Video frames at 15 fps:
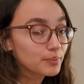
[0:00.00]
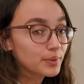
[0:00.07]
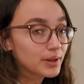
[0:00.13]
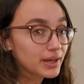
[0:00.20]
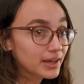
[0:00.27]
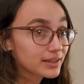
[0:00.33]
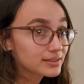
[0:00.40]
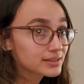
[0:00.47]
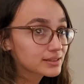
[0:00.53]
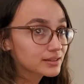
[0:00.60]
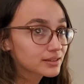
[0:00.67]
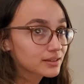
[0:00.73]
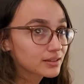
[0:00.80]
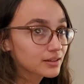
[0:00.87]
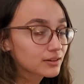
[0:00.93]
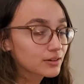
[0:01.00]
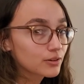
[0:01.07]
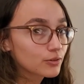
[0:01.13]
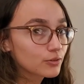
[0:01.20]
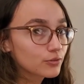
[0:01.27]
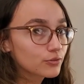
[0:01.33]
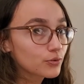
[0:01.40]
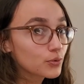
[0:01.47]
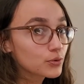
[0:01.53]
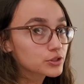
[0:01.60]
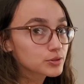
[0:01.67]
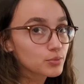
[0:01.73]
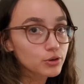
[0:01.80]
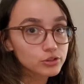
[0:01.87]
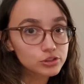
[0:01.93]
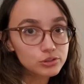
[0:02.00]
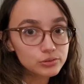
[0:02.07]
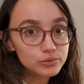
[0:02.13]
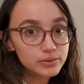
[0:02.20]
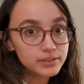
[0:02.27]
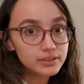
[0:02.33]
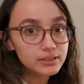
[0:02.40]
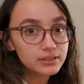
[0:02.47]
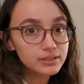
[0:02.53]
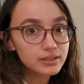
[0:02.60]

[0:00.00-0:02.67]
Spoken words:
pet for small children.